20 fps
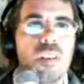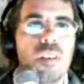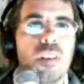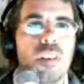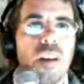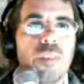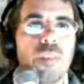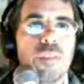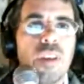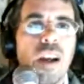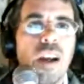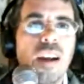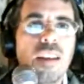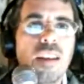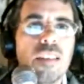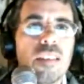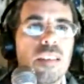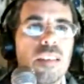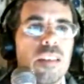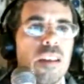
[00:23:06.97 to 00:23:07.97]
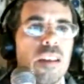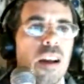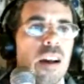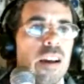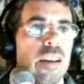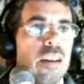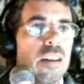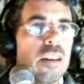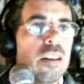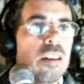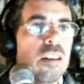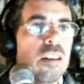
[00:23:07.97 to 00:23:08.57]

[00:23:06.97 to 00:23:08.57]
I've got the Gaia